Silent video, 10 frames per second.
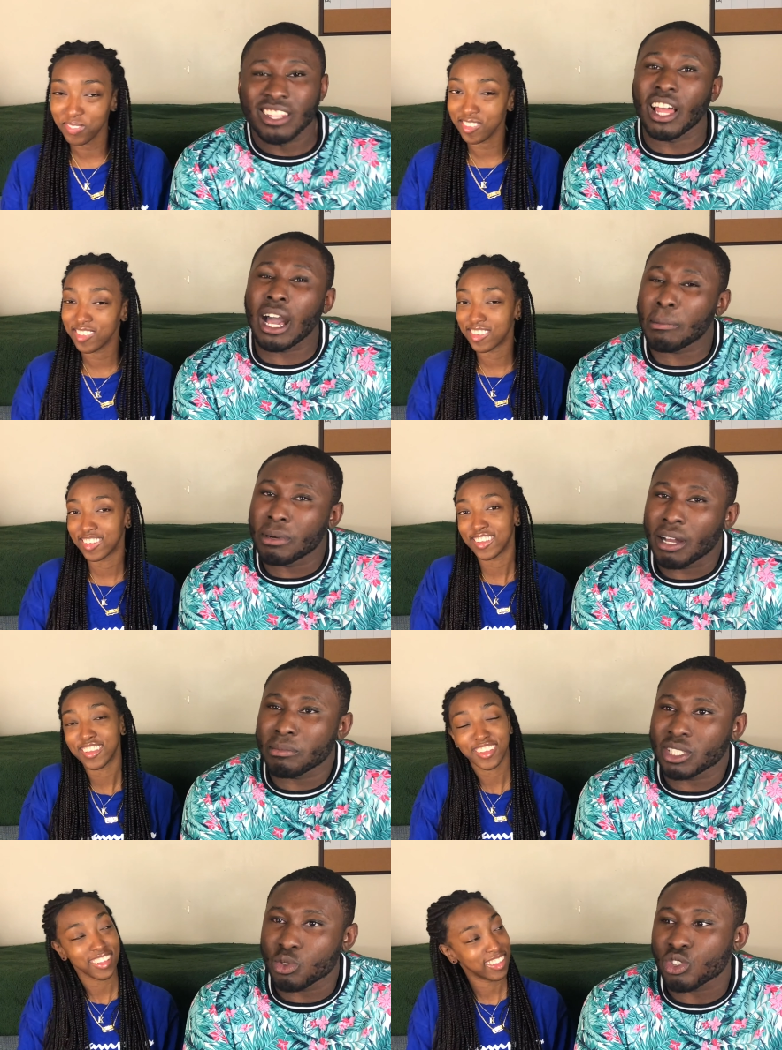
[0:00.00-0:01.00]
Speaker 1: Nah, but, I
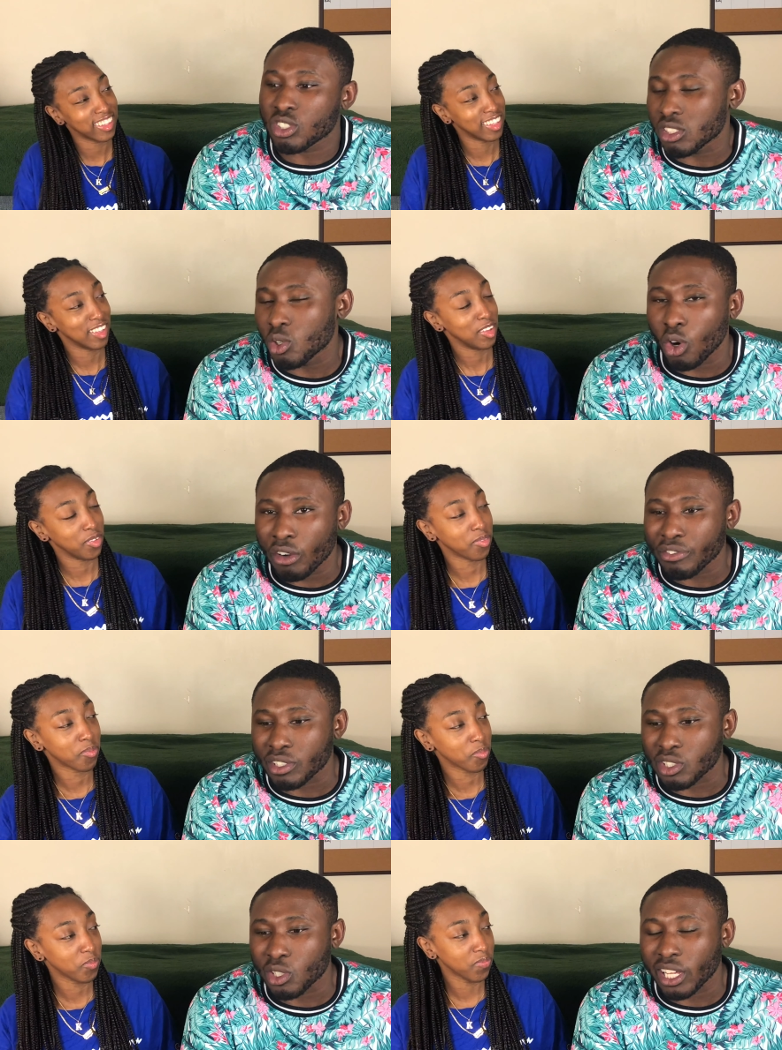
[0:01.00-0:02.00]
mean, you should still offer
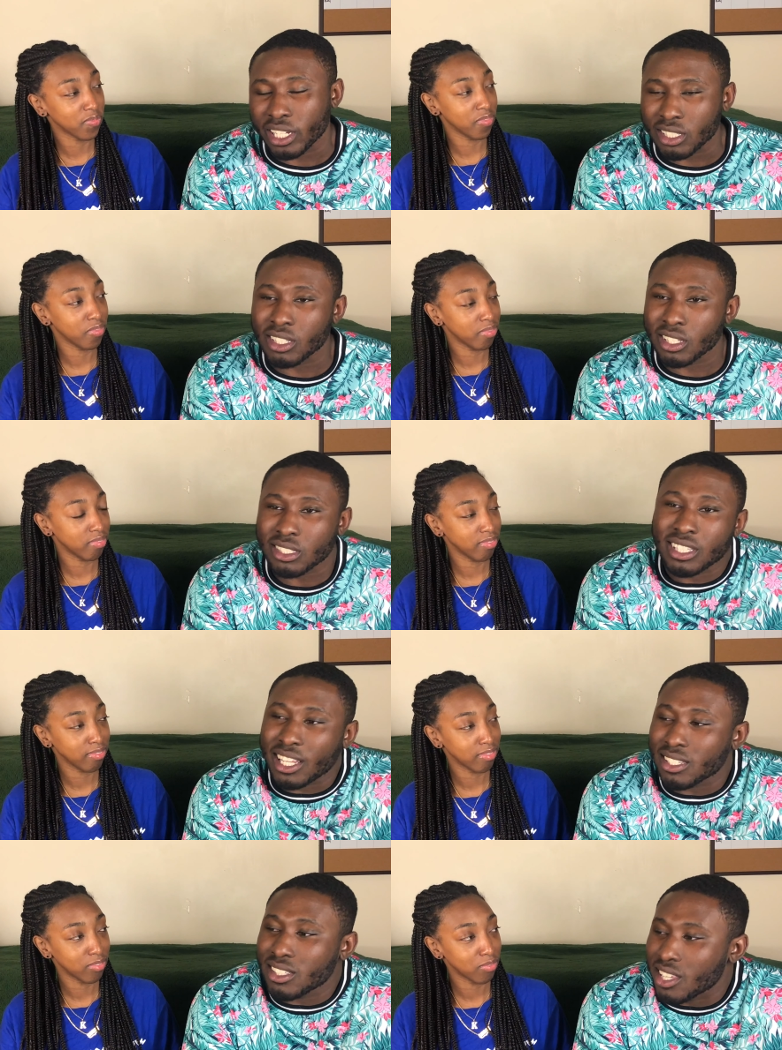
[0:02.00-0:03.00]
it, though. Like, it's
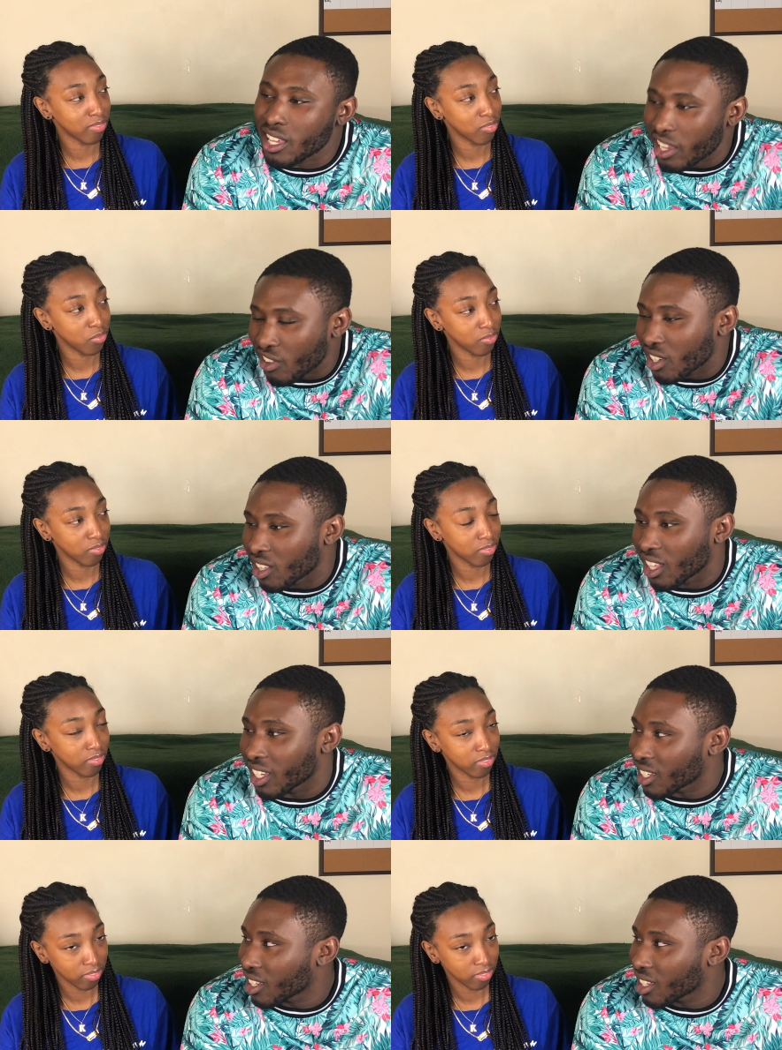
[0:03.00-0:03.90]
nice to hear it, like.